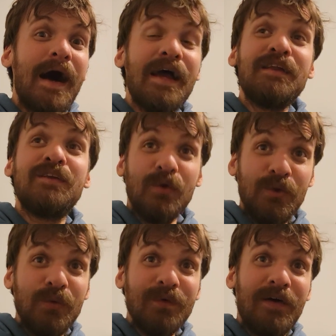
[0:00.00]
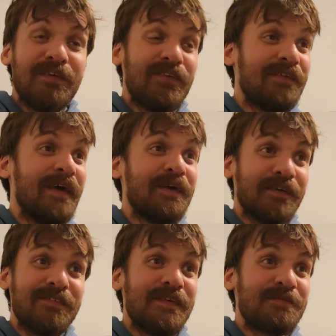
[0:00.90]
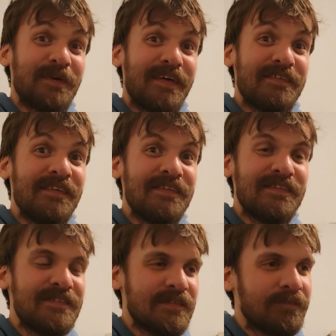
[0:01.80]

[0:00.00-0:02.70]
I do. That was one of my Christmas presents.